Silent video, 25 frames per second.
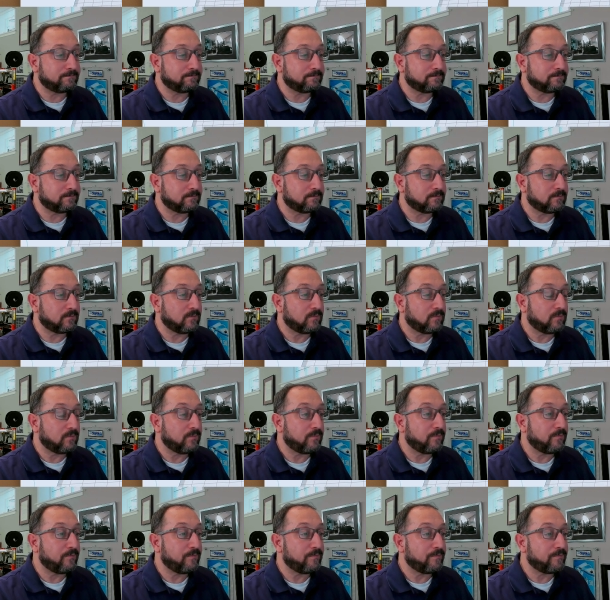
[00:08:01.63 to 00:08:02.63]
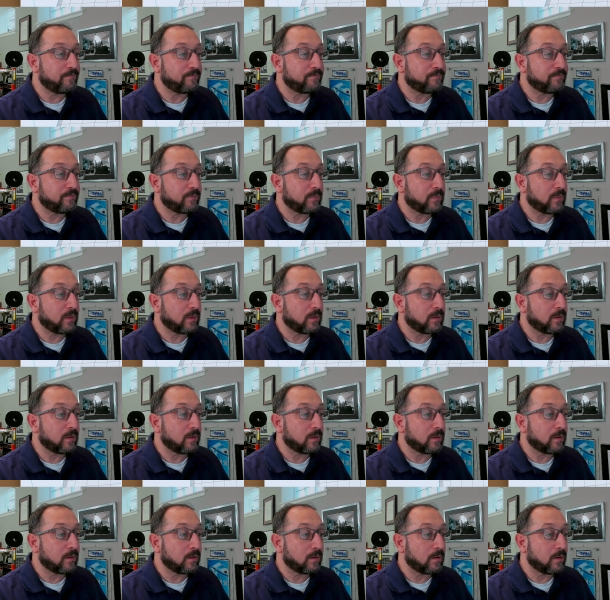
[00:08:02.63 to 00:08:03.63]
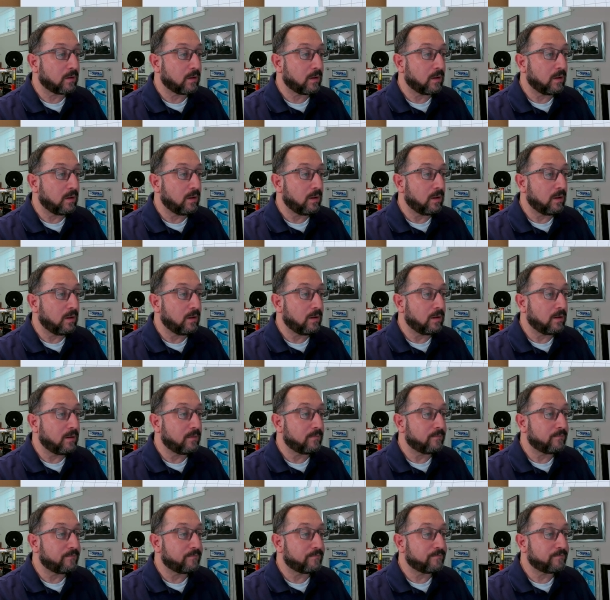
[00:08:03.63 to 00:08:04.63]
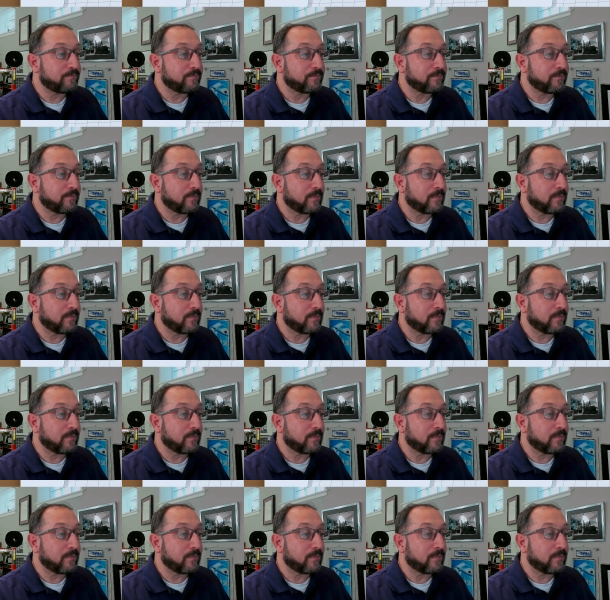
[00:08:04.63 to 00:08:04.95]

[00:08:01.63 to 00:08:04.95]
(silence)